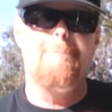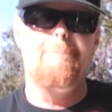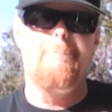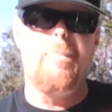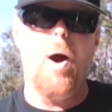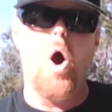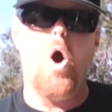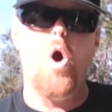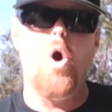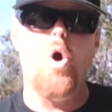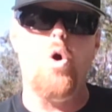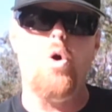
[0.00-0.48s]

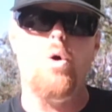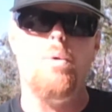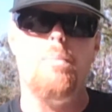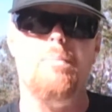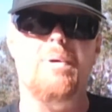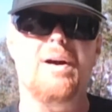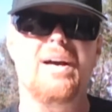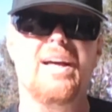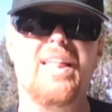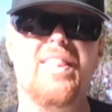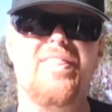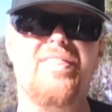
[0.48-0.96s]

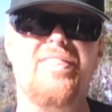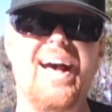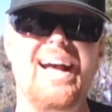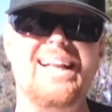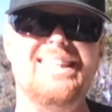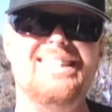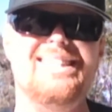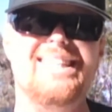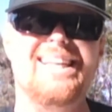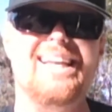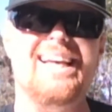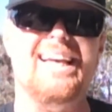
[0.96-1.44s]
Boom.
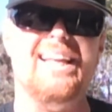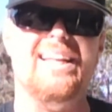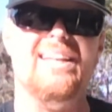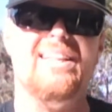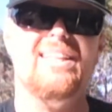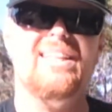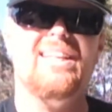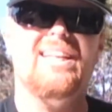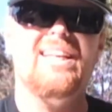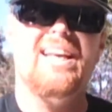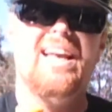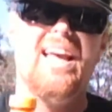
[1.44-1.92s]
That's it.
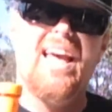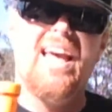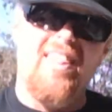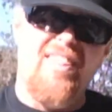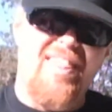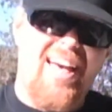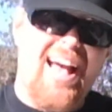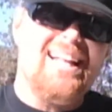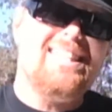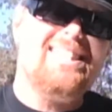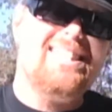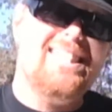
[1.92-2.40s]

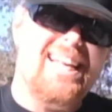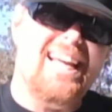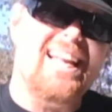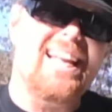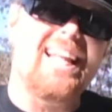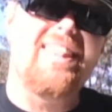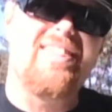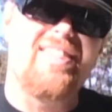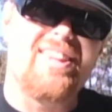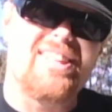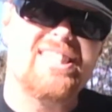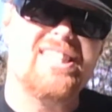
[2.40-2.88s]
That's it
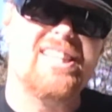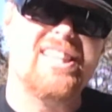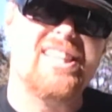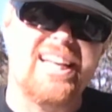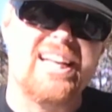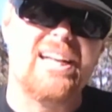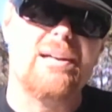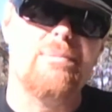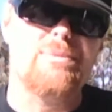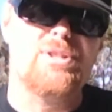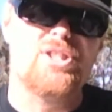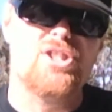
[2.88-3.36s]
in this
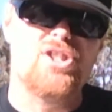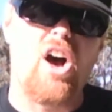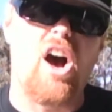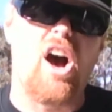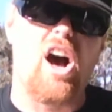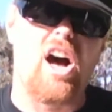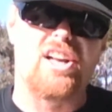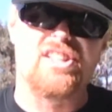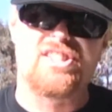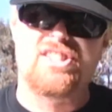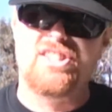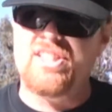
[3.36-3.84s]
Lingham
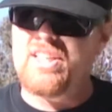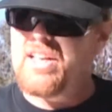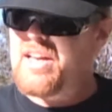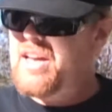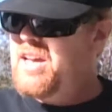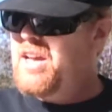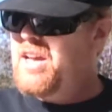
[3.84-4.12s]
sauce.